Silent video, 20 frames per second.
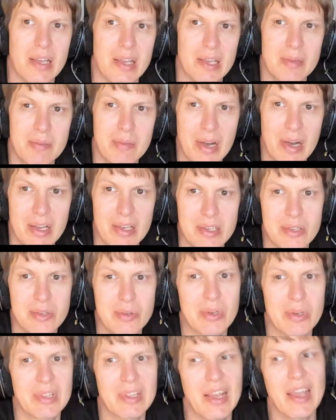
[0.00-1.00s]
In
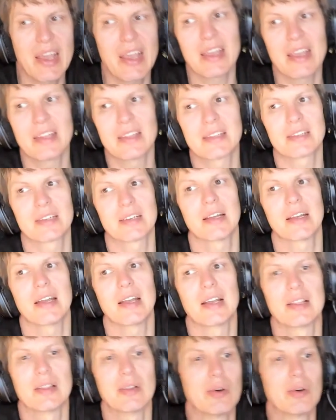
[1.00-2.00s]
MySQL 8,
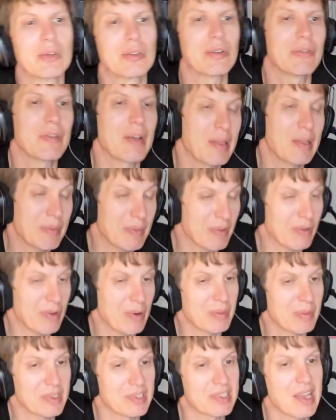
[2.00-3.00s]
a lot of that
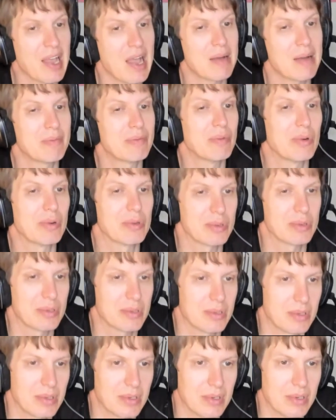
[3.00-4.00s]
performance gap
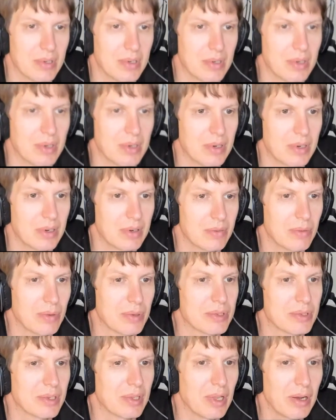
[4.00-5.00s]
was
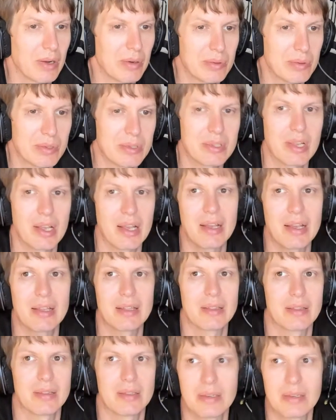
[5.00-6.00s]
was closed,
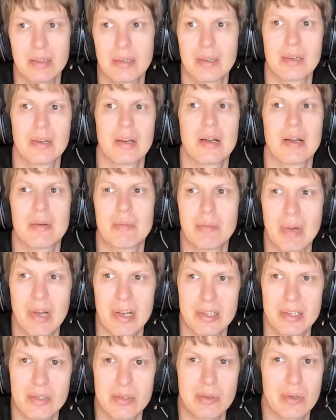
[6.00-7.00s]
and
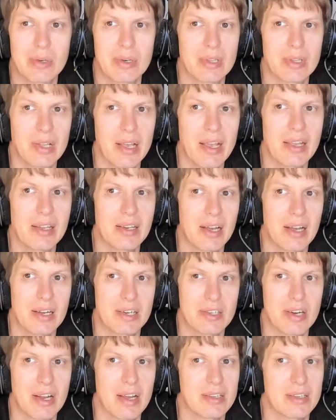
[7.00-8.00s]
MySQL 8
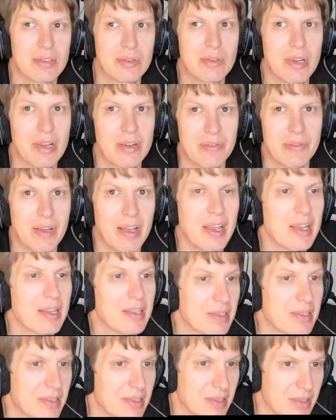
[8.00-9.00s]
actually has
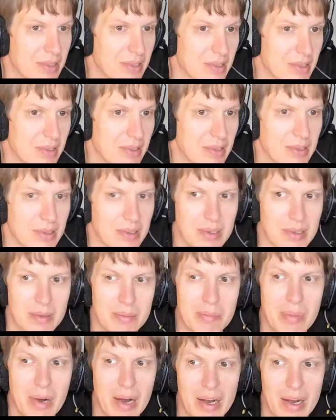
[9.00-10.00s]
UTF-8
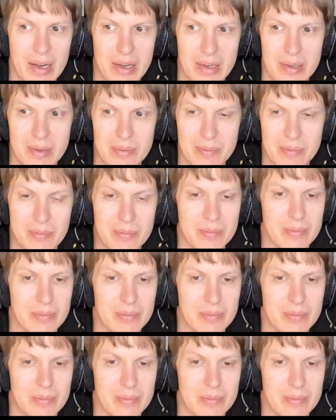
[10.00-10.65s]
by